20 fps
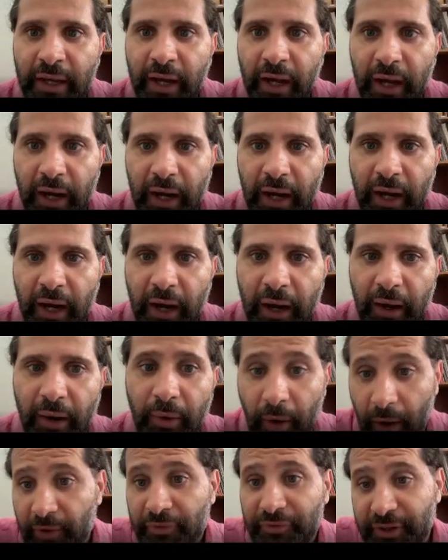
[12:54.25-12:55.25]

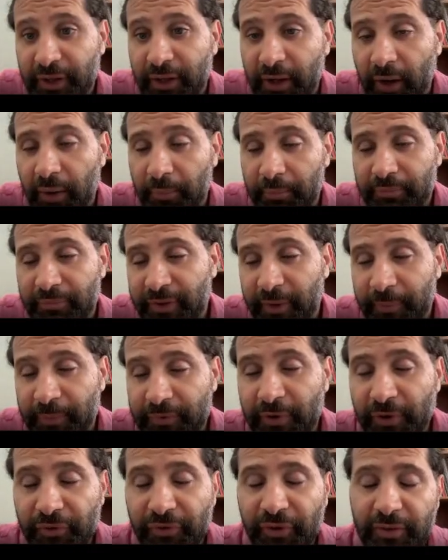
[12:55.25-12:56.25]
of the
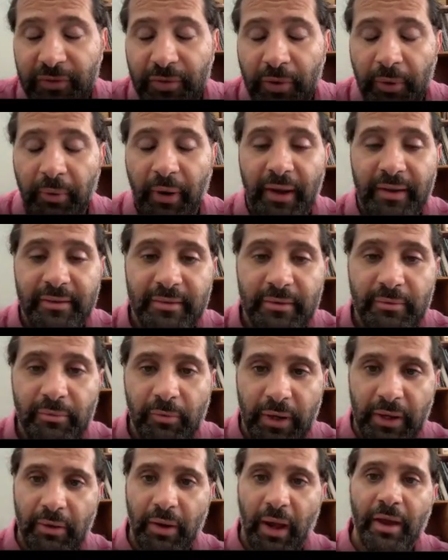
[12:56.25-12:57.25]
subsurface horizon
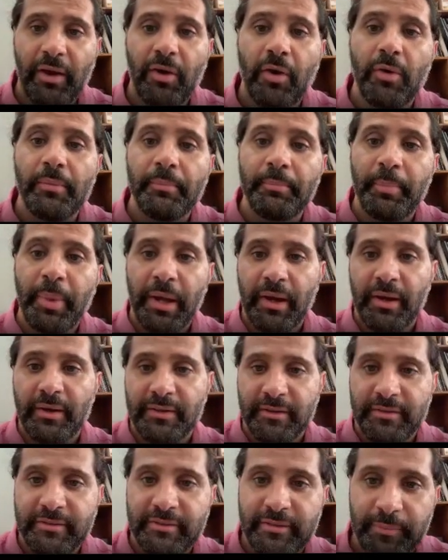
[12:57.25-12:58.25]
when I compare
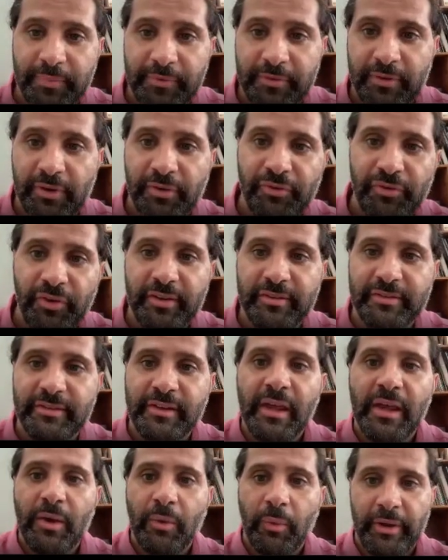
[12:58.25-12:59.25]
the subsurface
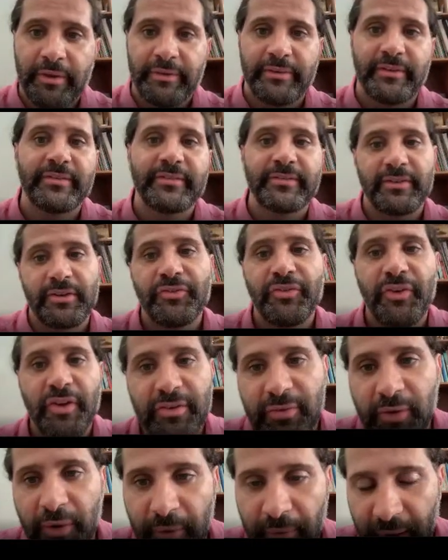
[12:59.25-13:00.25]
and the
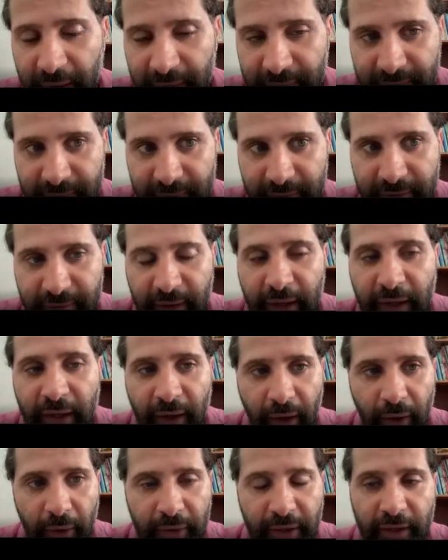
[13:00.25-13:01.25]
surface horizons.
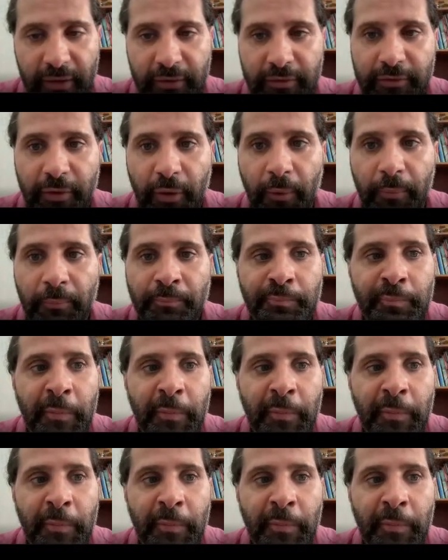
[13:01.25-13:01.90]
Okay, so